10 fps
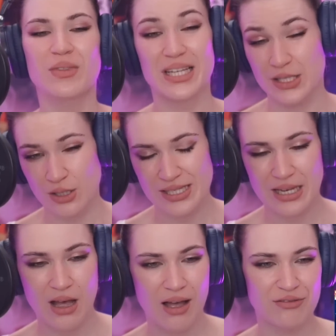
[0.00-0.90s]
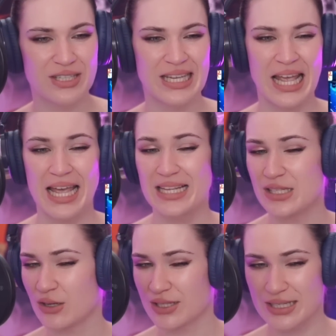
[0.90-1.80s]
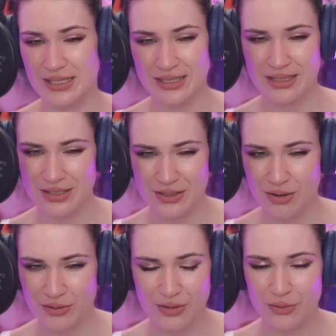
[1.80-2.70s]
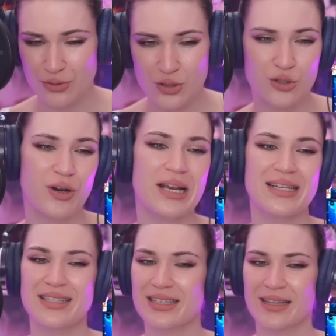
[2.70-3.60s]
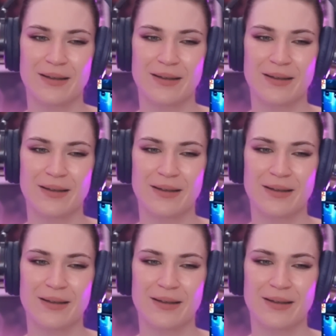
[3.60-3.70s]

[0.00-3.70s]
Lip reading: It's not scuffed, it's not, you know, strained.